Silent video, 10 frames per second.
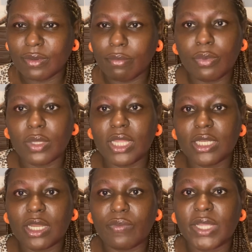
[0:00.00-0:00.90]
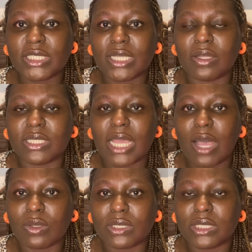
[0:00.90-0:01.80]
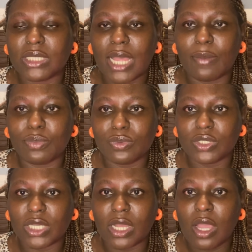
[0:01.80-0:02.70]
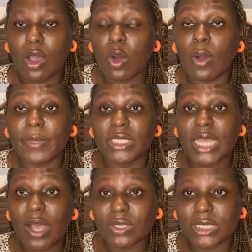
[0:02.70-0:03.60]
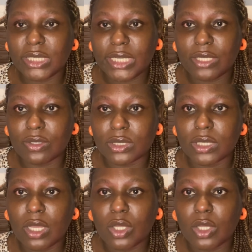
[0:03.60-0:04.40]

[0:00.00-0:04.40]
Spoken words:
But then they're renting out the house in Abuja, or I mean the house in Lagos,